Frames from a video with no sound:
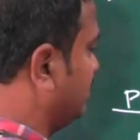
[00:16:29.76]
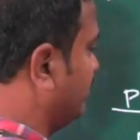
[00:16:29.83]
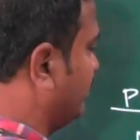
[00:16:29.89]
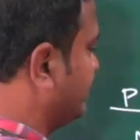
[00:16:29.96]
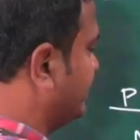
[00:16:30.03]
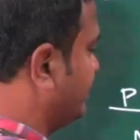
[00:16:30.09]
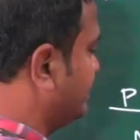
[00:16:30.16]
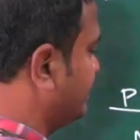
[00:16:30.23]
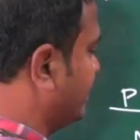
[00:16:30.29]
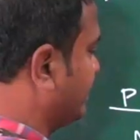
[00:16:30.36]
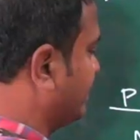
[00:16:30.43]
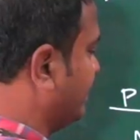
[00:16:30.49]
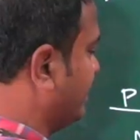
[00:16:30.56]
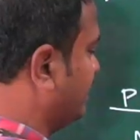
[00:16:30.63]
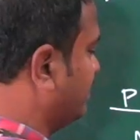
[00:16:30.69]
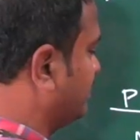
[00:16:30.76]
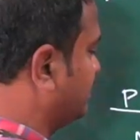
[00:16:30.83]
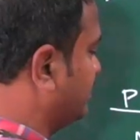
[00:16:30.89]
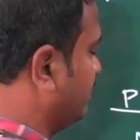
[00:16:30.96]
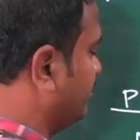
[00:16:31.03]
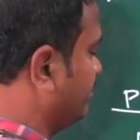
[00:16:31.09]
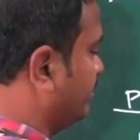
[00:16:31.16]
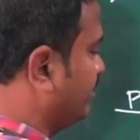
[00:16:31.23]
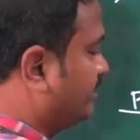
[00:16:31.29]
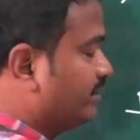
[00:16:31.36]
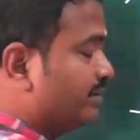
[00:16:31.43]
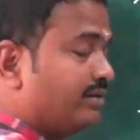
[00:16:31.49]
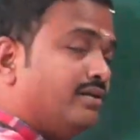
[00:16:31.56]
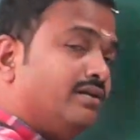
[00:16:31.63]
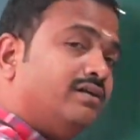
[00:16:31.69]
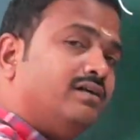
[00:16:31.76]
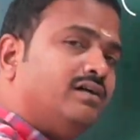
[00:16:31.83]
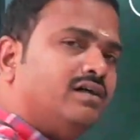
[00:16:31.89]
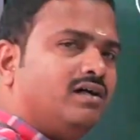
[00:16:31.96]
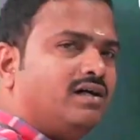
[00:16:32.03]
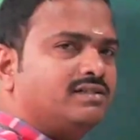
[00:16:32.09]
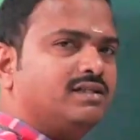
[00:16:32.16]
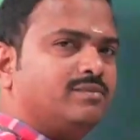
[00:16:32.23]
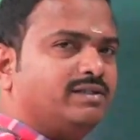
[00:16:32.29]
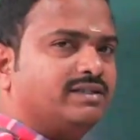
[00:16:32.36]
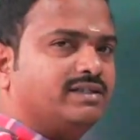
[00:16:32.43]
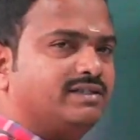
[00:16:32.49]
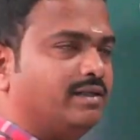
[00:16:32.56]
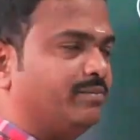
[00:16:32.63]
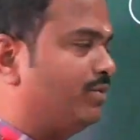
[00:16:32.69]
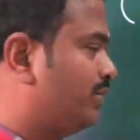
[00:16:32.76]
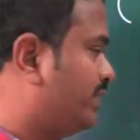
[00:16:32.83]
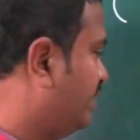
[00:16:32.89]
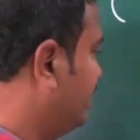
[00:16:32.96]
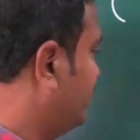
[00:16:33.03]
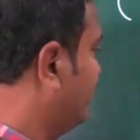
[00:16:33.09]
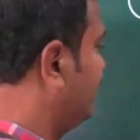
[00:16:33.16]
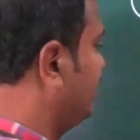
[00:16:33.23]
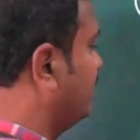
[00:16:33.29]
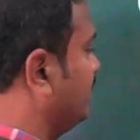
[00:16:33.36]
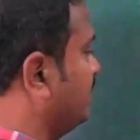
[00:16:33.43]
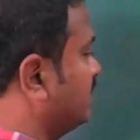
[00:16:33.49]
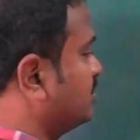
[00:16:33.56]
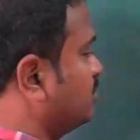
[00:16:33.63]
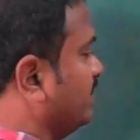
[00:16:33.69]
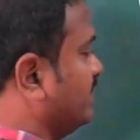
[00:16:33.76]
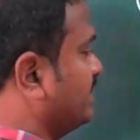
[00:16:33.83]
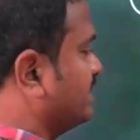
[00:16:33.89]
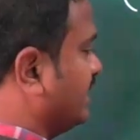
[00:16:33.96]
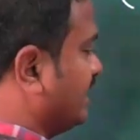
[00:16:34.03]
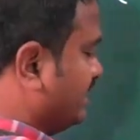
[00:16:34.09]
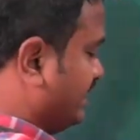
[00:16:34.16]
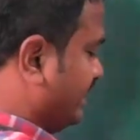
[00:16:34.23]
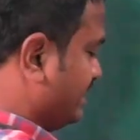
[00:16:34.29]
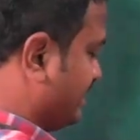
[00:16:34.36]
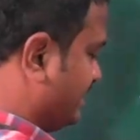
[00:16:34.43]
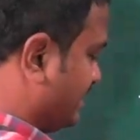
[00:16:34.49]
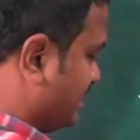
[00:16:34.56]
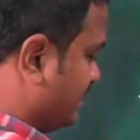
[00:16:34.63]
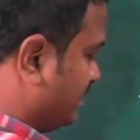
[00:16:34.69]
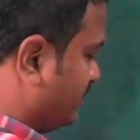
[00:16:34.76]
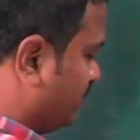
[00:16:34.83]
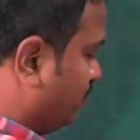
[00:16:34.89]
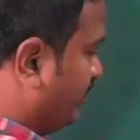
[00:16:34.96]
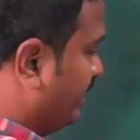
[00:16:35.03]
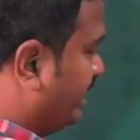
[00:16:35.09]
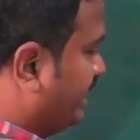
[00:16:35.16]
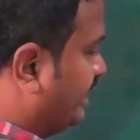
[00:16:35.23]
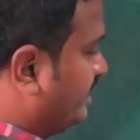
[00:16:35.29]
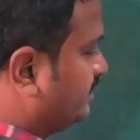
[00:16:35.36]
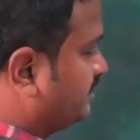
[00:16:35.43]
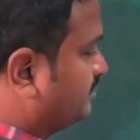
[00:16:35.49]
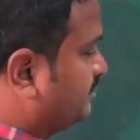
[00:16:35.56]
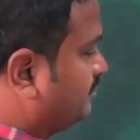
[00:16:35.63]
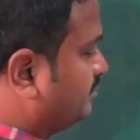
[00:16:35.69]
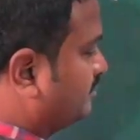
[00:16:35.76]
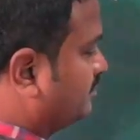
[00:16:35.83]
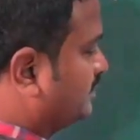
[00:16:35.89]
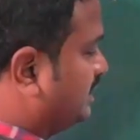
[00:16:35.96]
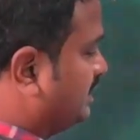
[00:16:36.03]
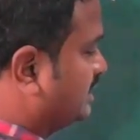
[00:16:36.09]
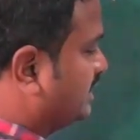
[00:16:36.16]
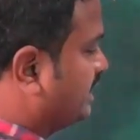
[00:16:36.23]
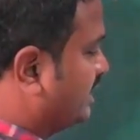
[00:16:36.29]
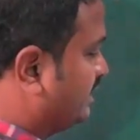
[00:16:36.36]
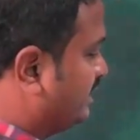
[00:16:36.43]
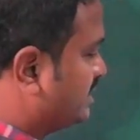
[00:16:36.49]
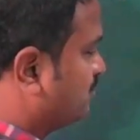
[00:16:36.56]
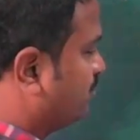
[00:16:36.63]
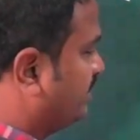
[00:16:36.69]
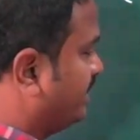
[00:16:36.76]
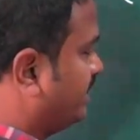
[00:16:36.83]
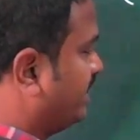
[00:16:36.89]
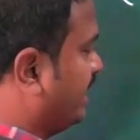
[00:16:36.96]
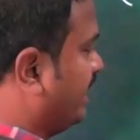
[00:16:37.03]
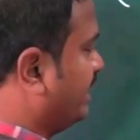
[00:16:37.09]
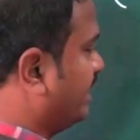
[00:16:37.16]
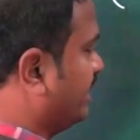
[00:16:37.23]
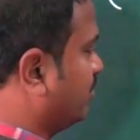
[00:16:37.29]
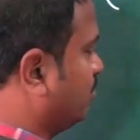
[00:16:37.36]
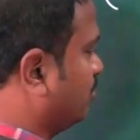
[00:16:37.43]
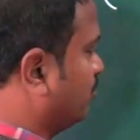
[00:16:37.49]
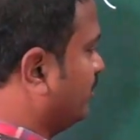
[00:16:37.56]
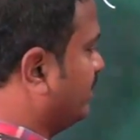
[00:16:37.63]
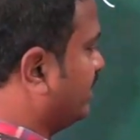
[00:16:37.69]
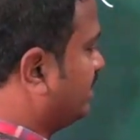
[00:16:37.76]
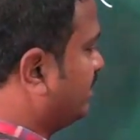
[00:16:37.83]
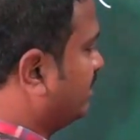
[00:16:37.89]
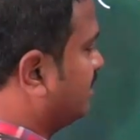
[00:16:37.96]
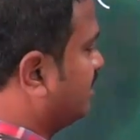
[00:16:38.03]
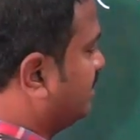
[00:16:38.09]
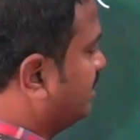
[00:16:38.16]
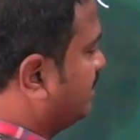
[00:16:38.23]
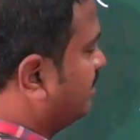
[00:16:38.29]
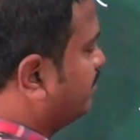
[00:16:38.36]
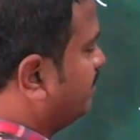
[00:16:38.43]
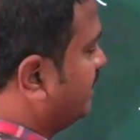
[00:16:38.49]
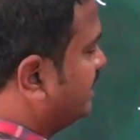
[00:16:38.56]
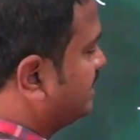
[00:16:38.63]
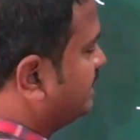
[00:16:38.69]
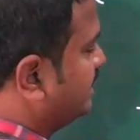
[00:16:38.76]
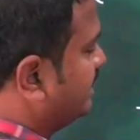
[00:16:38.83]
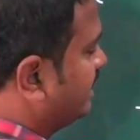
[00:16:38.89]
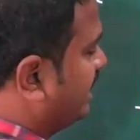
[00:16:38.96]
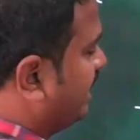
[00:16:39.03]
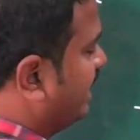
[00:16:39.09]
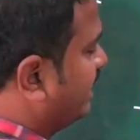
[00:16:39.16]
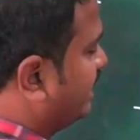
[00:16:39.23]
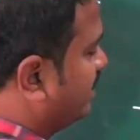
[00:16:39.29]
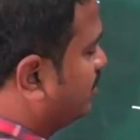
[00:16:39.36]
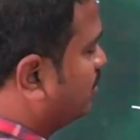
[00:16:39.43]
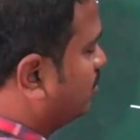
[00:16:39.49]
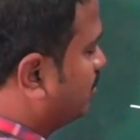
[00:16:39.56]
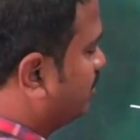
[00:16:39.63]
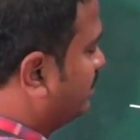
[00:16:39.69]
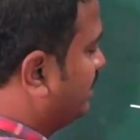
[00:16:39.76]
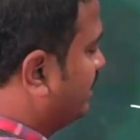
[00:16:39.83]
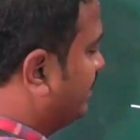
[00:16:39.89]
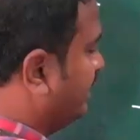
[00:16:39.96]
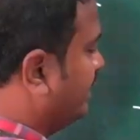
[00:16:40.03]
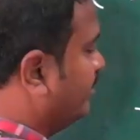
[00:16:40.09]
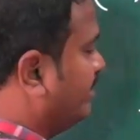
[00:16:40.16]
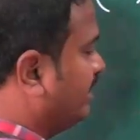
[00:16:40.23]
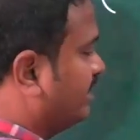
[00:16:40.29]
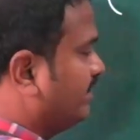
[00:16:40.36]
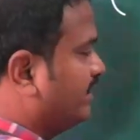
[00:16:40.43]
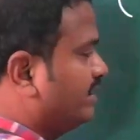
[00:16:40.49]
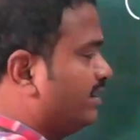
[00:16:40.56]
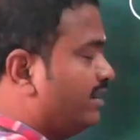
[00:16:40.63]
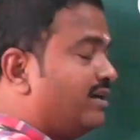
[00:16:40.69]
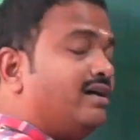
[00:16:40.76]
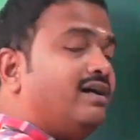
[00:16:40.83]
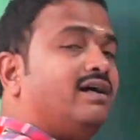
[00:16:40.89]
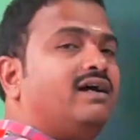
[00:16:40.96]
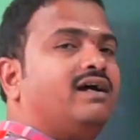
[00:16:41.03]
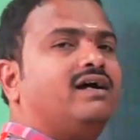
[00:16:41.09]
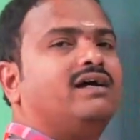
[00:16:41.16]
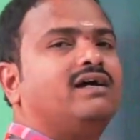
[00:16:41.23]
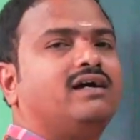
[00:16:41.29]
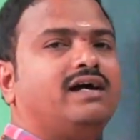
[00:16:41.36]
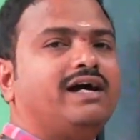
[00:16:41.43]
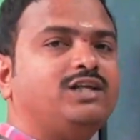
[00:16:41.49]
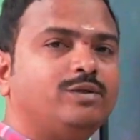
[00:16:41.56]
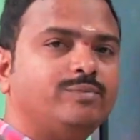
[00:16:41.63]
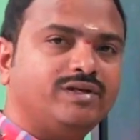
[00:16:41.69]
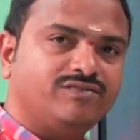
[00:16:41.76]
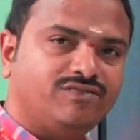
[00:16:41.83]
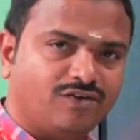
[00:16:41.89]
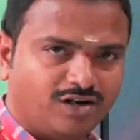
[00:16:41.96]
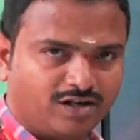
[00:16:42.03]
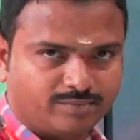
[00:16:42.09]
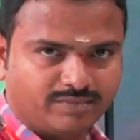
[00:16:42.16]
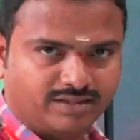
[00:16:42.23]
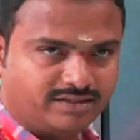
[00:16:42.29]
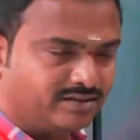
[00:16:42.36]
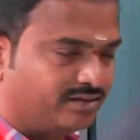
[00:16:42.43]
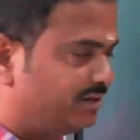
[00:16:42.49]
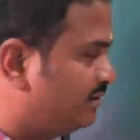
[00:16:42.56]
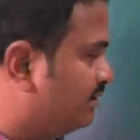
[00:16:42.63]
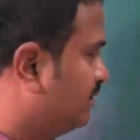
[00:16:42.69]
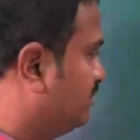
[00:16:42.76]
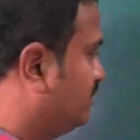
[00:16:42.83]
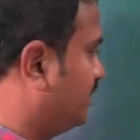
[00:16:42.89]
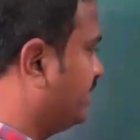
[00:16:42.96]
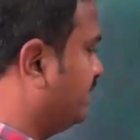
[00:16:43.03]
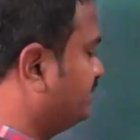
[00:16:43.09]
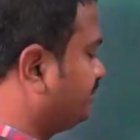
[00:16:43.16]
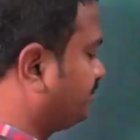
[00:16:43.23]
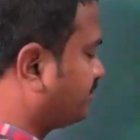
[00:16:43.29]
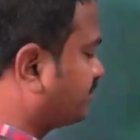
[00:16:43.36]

Whether it is a rectangular shape or some other shape. Okay. So inside this we need an iron core. We are placing iron core in between the aluminum former. Okay.